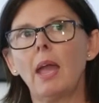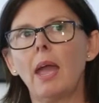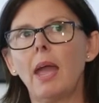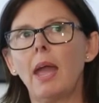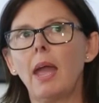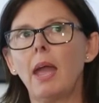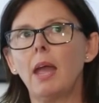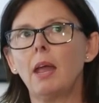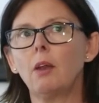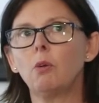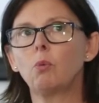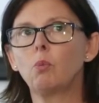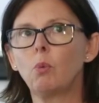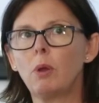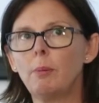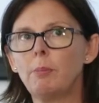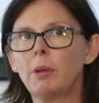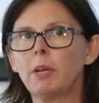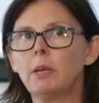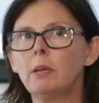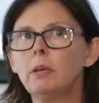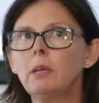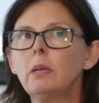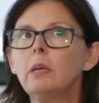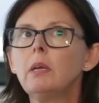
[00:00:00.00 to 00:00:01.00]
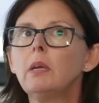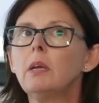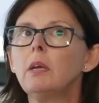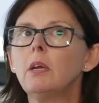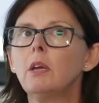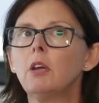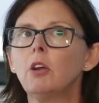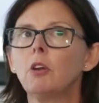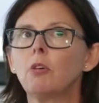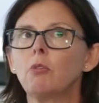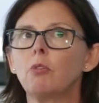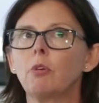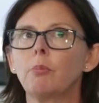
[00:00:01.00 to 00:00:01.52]
And
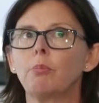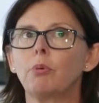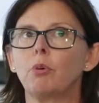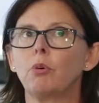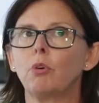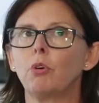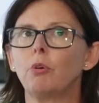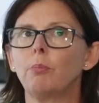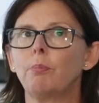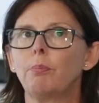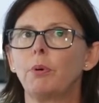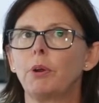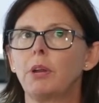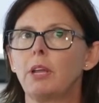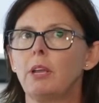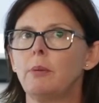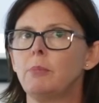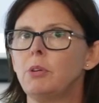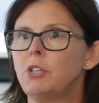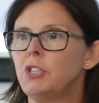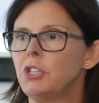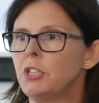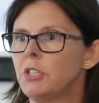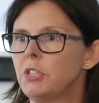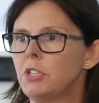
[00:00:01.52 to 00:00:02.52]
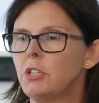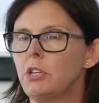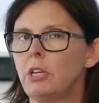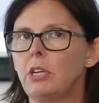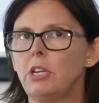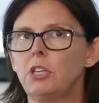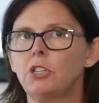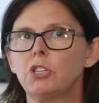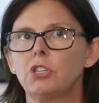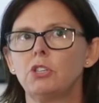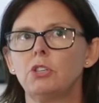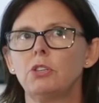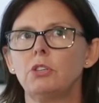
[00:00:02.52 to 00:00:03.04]
women report body image
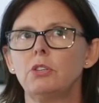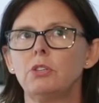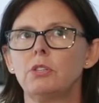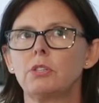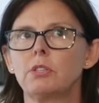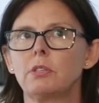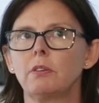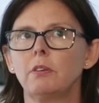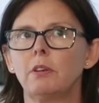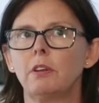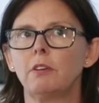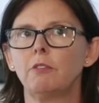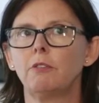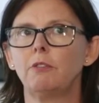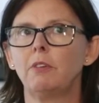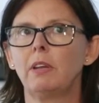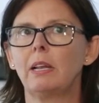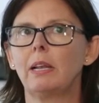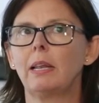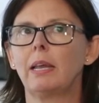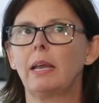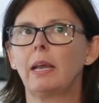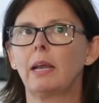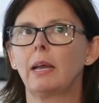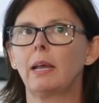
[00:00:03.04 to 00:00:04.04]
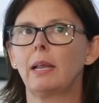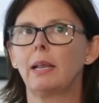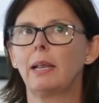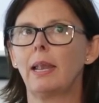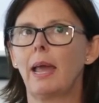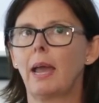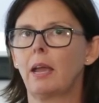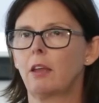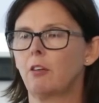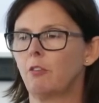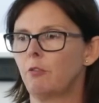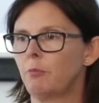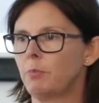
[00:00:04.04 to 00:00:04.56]
issues, feeling a
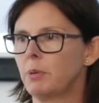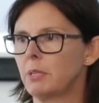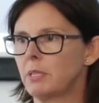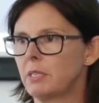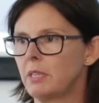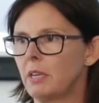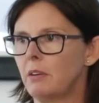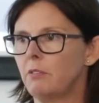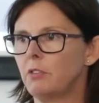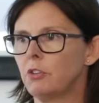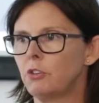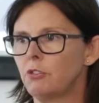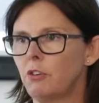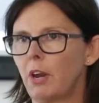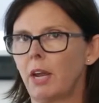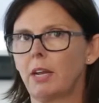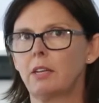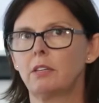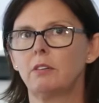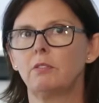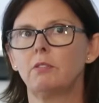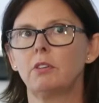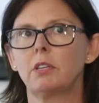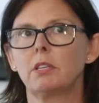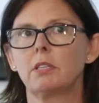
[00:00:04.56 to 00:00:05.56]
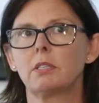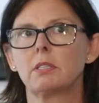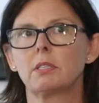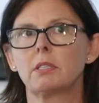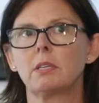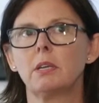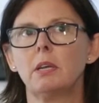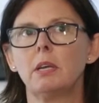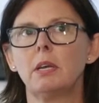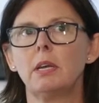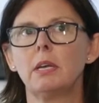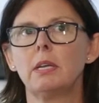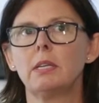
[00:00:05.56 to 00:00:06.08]
lack of perceived
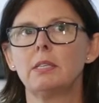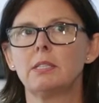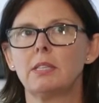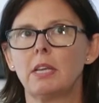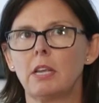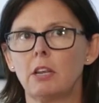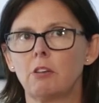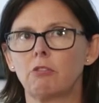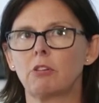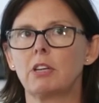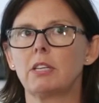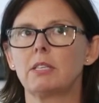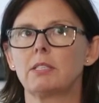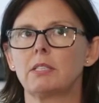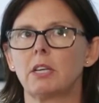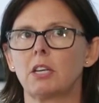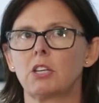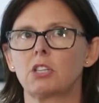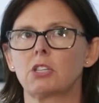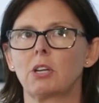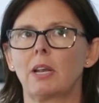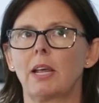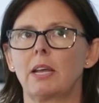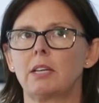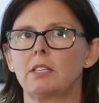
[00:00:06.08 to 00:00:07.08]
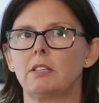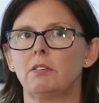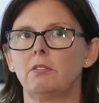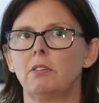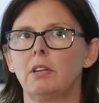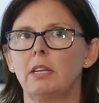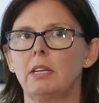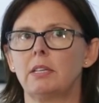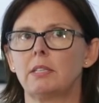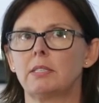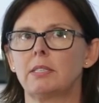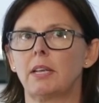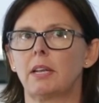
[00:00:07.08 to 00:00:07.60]
attractiveness, decreased sexual
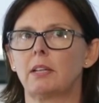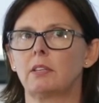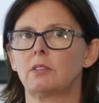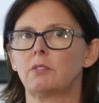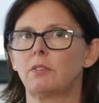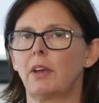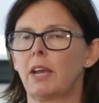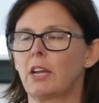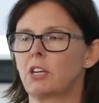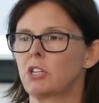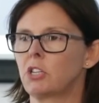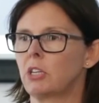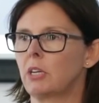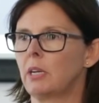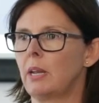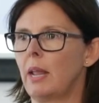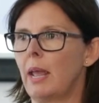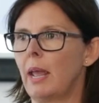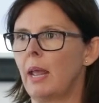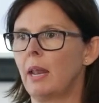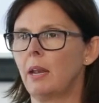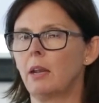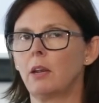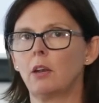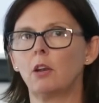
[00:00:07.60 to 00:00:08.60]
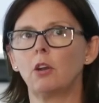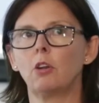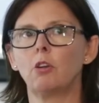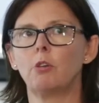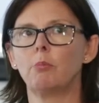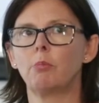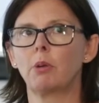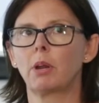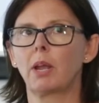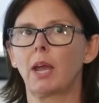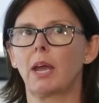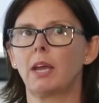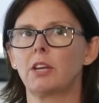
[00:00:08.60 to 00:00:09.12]
activity and satisfaction, and
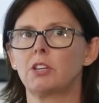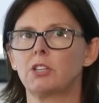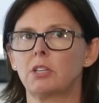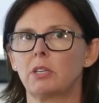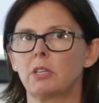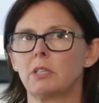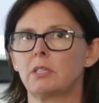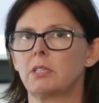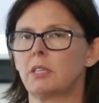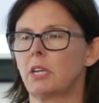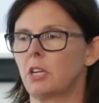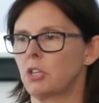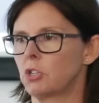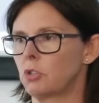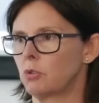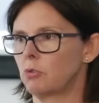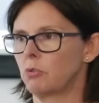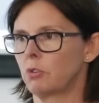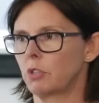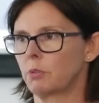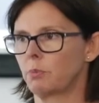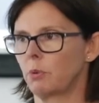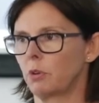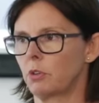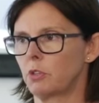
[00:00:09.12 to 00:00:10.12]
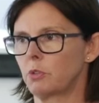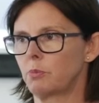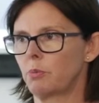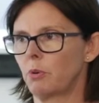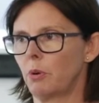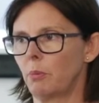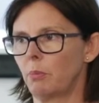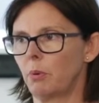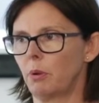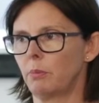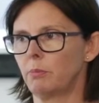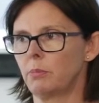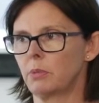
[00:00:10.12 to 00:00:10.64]
lubrication and sexual response
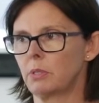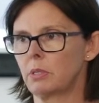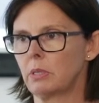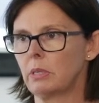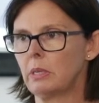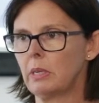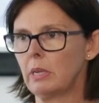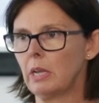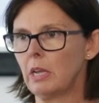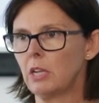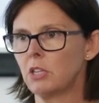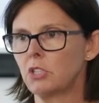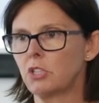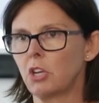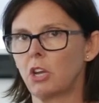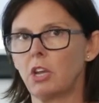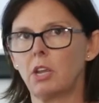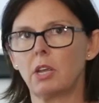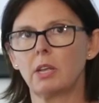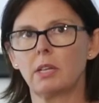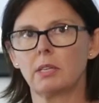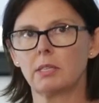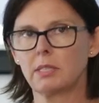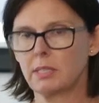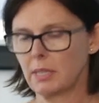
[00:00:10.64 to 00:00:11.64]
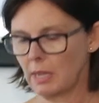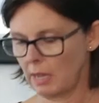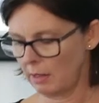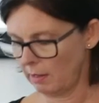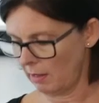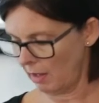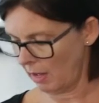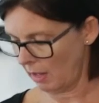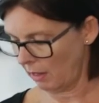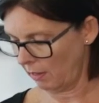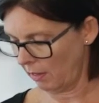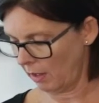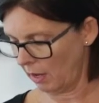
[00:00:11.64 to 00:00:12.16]
problems. So you can see
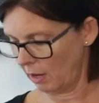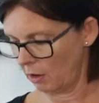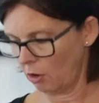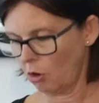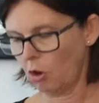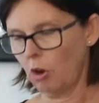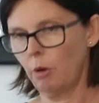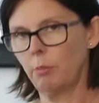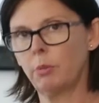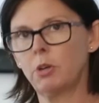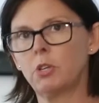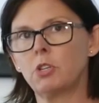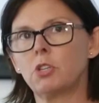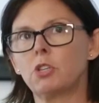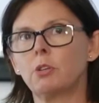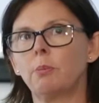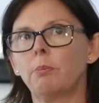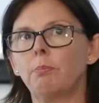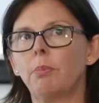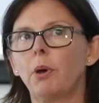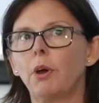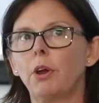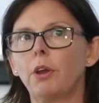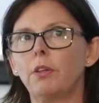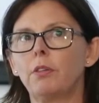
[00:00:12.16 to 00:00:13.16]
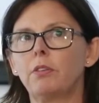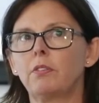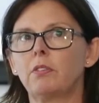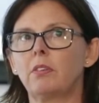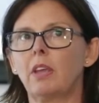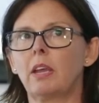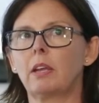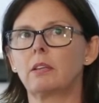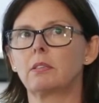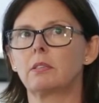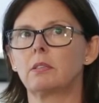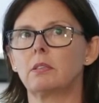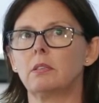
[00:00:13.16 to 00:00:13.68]
there that common to both
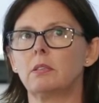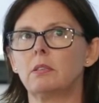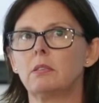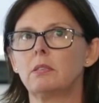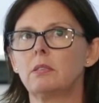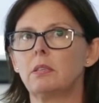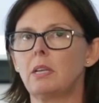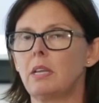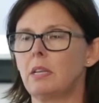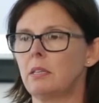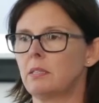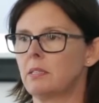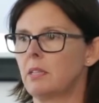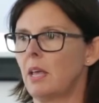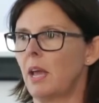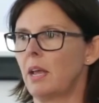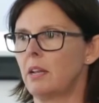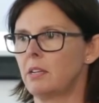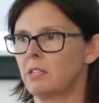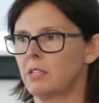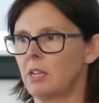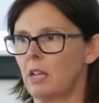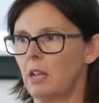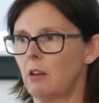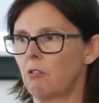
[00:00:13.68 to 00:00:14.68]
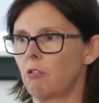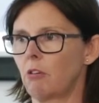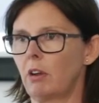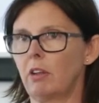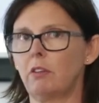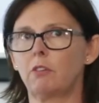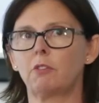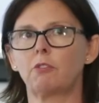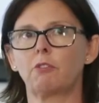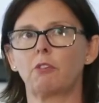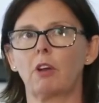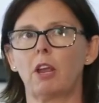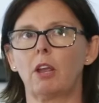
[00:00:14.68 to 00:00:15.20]
sexes is that
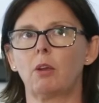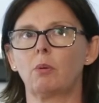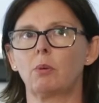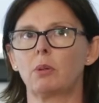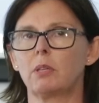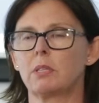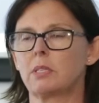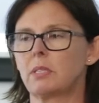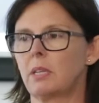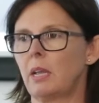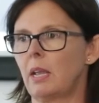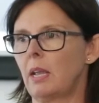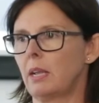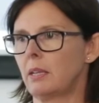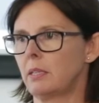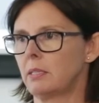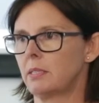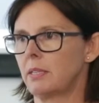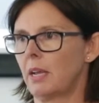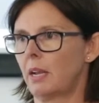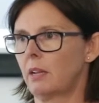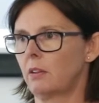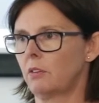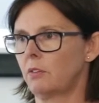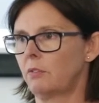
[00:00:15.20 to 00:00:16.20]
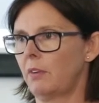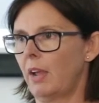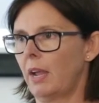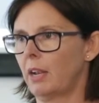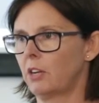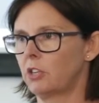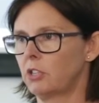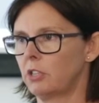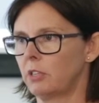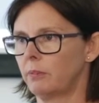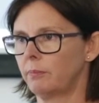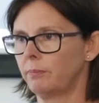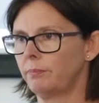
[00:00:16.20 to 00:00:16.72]
decreased frequency and
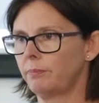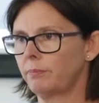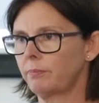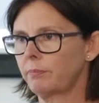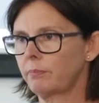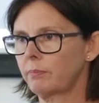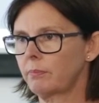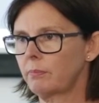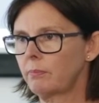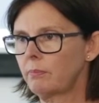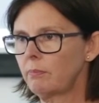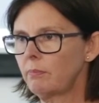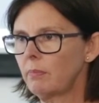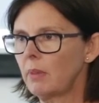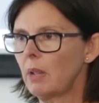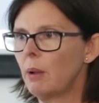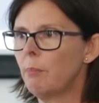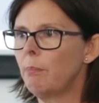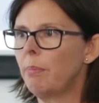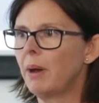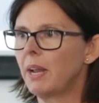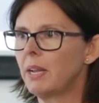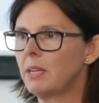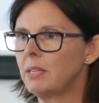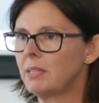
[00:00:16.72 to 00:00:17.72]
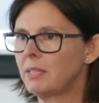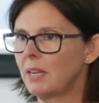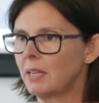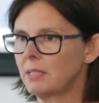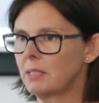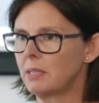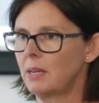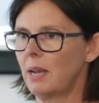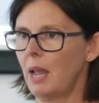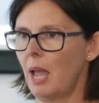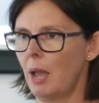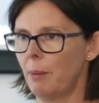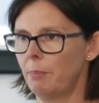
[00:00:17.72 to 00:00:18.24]
satisfaction, but it
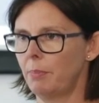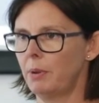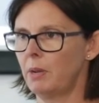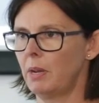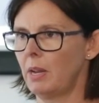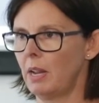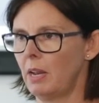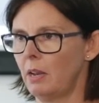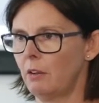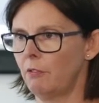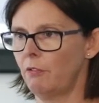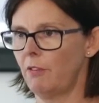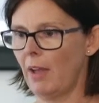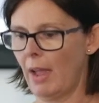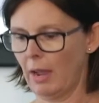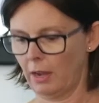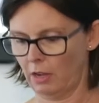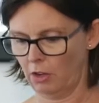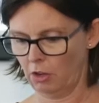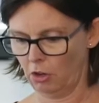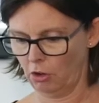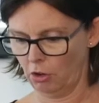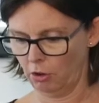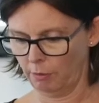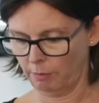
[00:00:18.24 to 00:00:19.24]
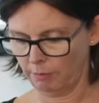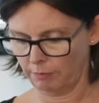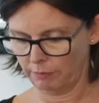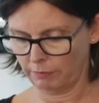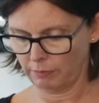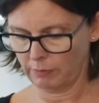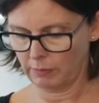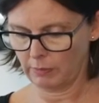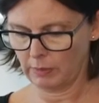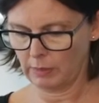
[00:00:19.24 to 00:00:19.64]
doesn't happen in a vacuum.